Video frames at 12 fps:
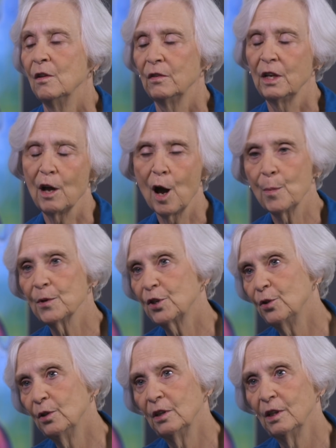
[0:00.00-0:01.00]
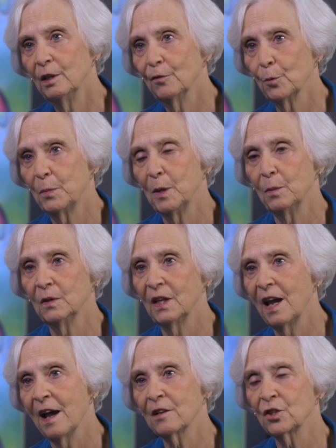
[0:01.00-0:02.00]
the opportunity for people
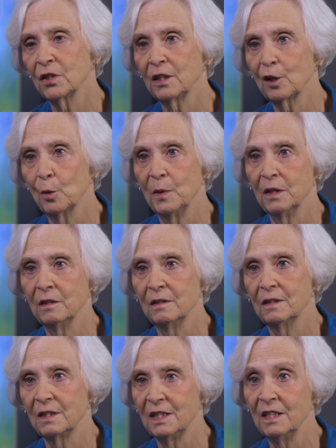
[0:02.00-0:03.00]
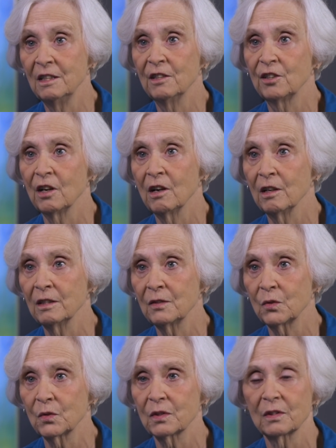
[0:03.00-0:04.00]
to actually come in and see the
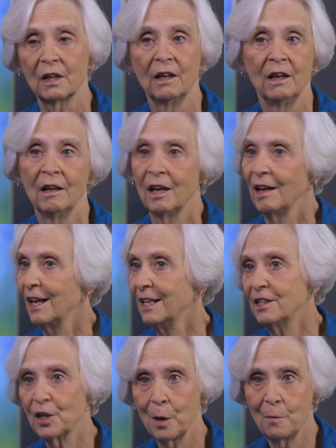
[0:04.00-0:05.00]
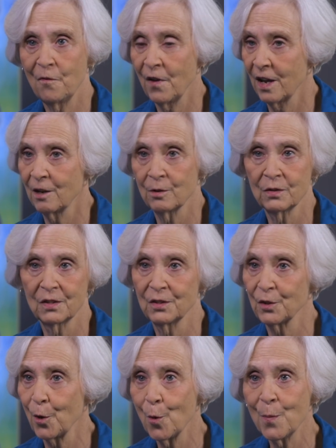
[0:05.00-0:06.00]
dogs anytime Fido's
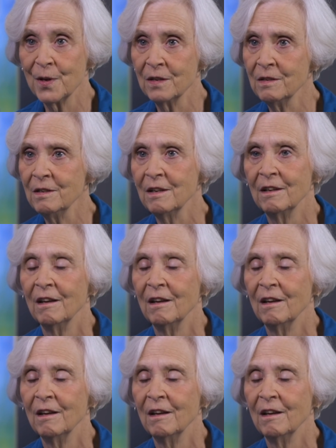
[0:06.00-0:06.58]
is open